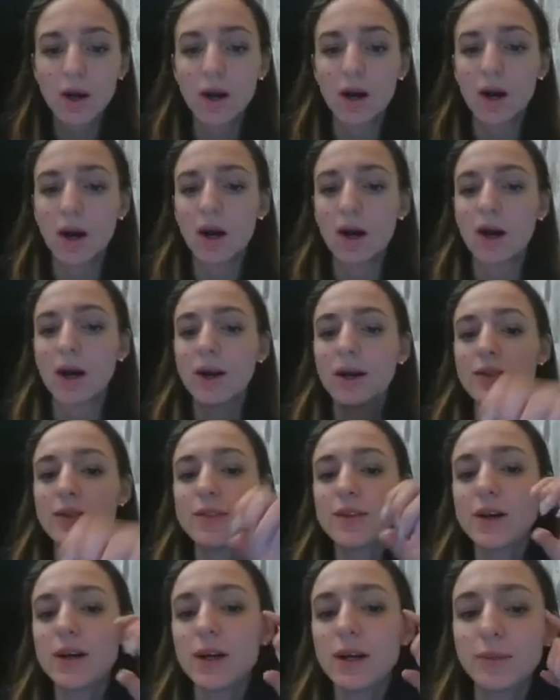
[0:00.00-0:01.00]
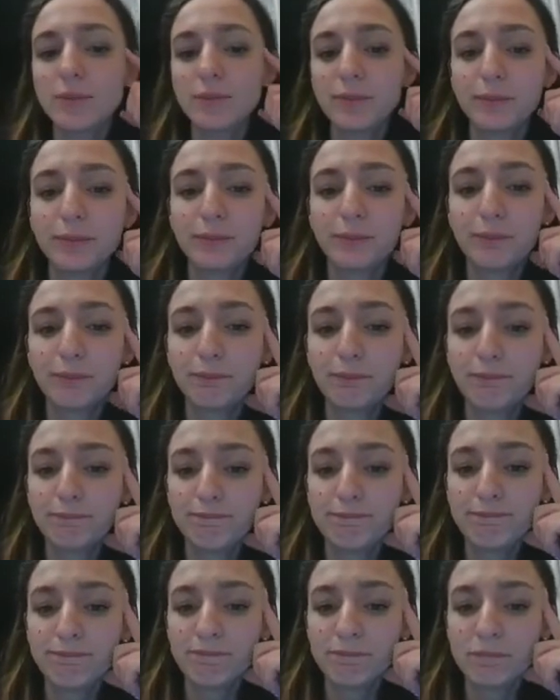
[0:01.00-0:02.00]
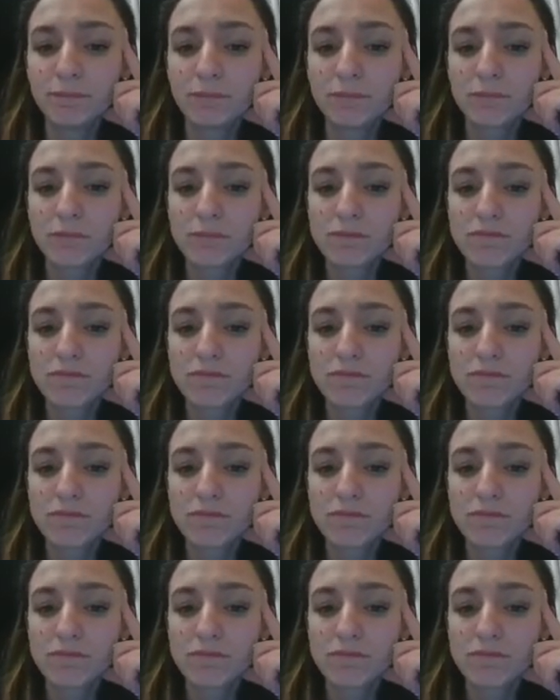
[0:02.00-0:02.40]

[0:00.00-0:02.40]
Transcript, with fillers: Uh, in the um,